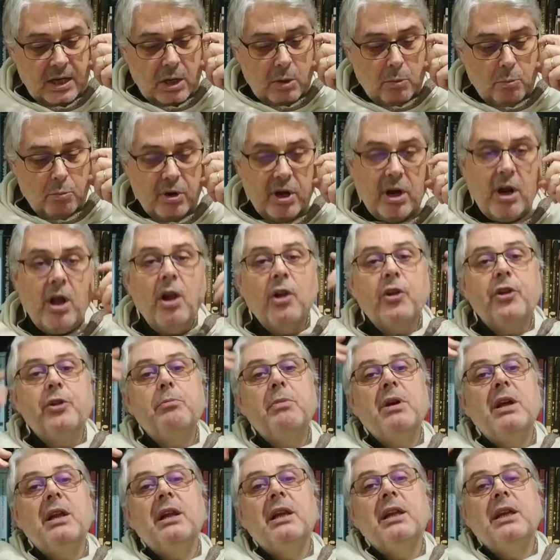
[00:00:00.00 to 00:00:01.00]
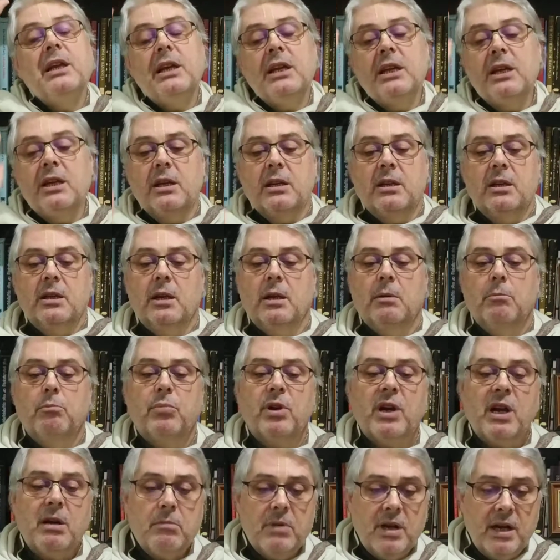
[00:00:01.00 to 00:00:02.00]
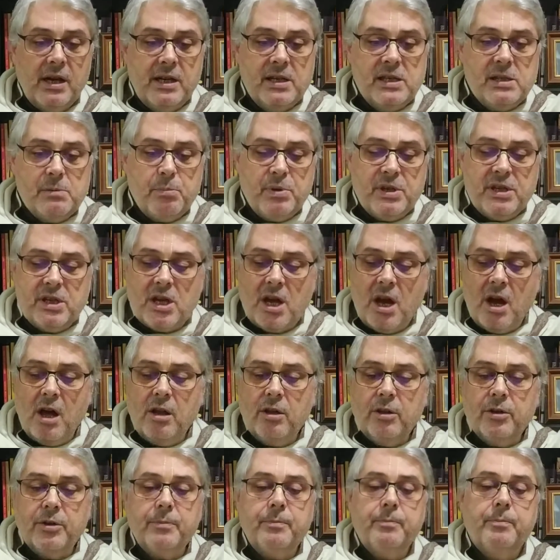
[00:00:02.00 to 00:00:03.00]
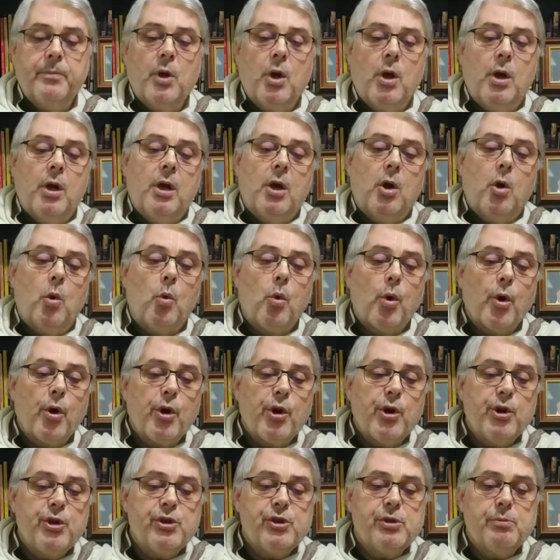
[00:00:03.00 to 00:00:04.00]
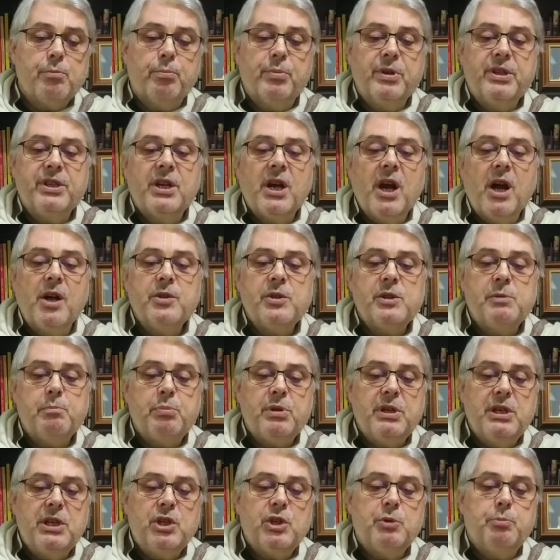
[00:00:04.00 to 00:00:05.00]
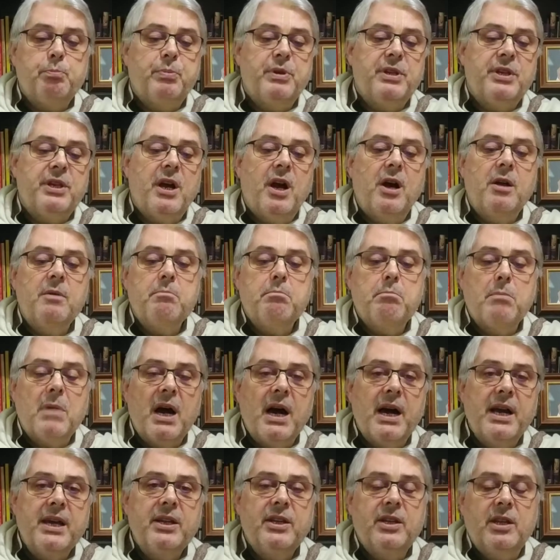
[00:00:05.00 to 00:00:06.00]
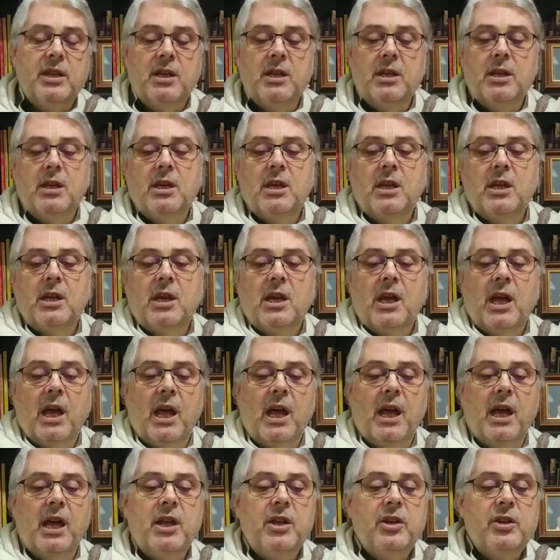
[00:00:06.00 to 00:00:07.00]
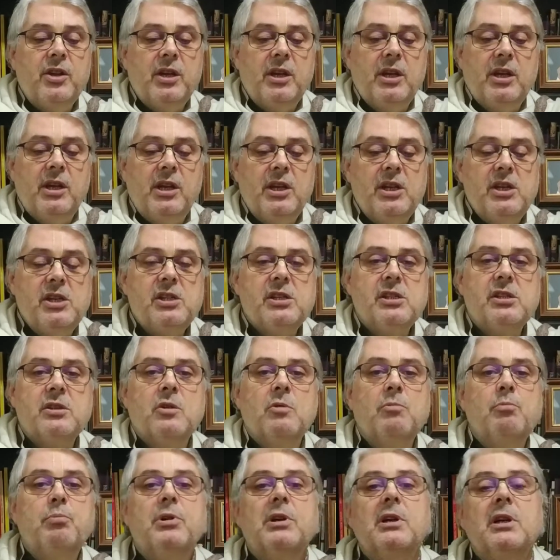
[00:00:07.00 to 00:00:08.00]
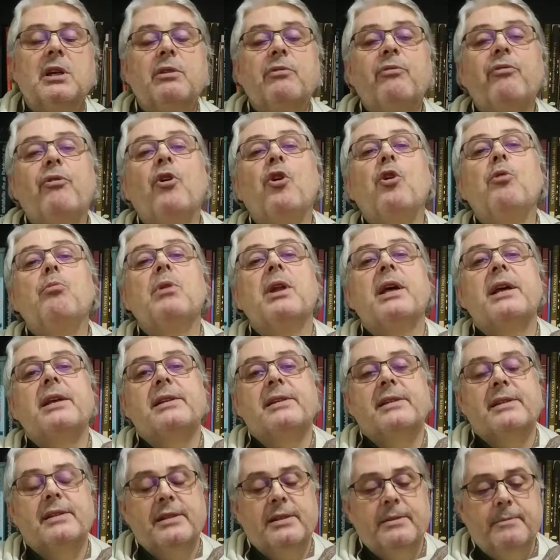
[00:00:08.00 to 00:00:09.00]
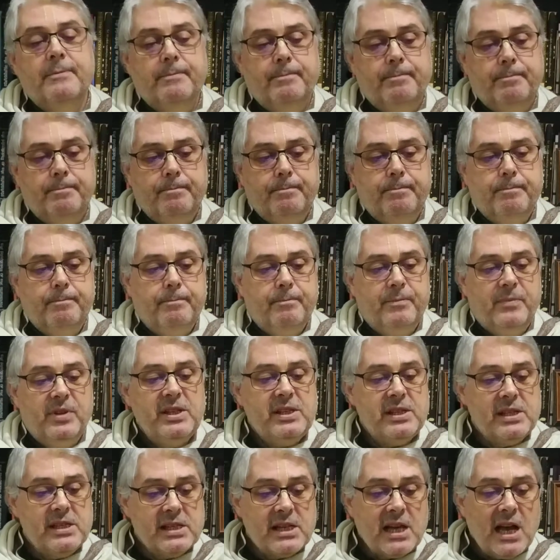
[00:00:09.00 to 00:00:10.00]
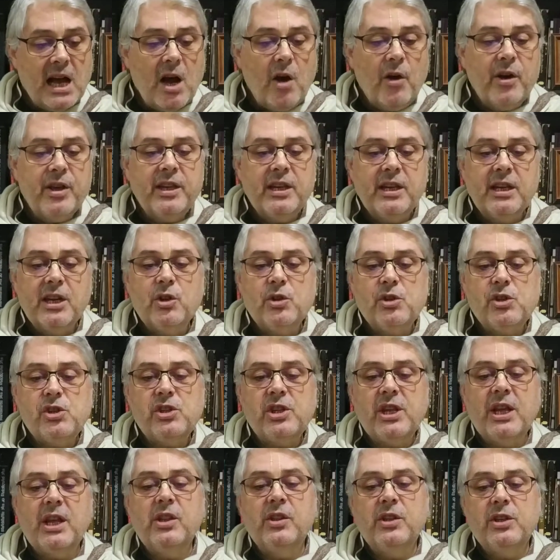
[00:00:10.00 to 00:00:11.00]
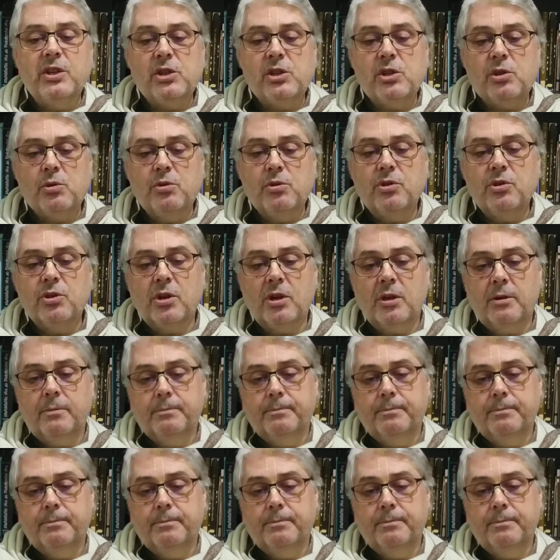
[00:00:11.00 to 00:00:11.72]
But ultimately, Brahman is beyond words, beyond speech, beyond mind, and it is completely formless. This is how he understands this sutra.